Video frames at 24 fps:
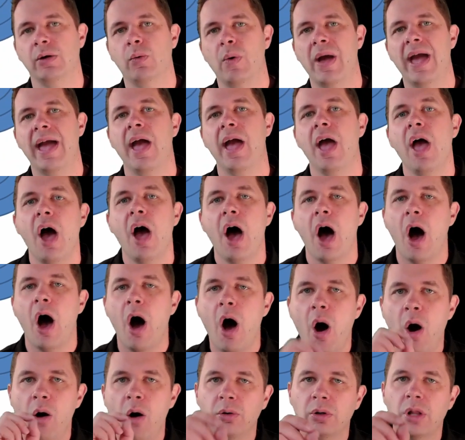where a
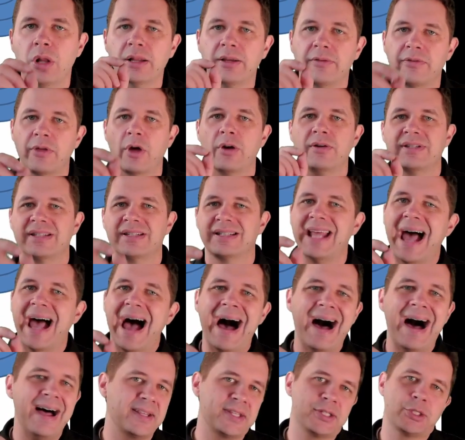whole lot of those
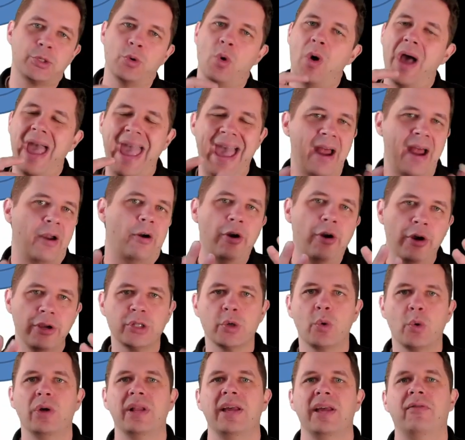darts or arrows
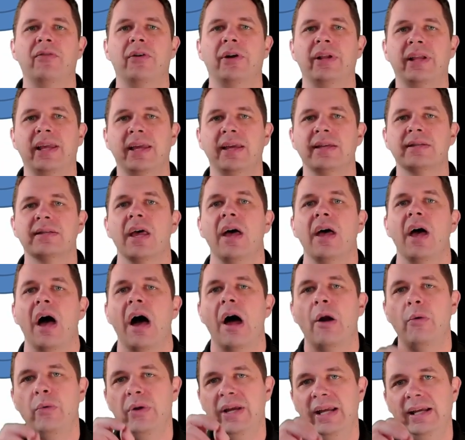or whatever it is
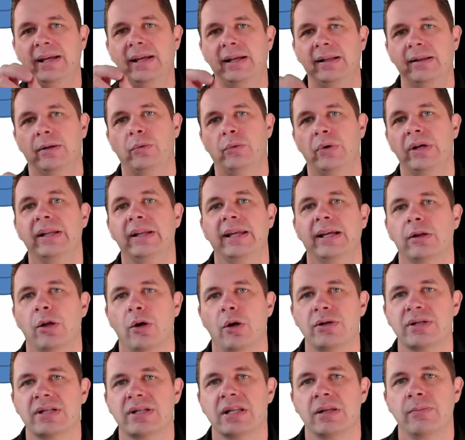are really
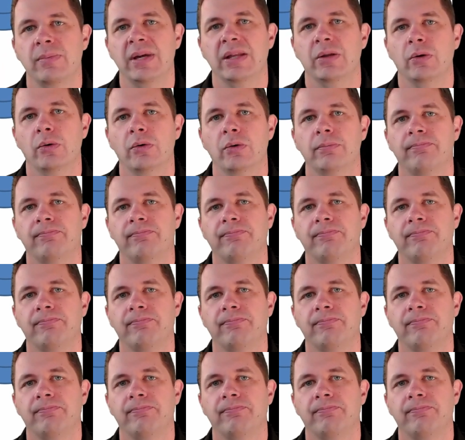close to the middle.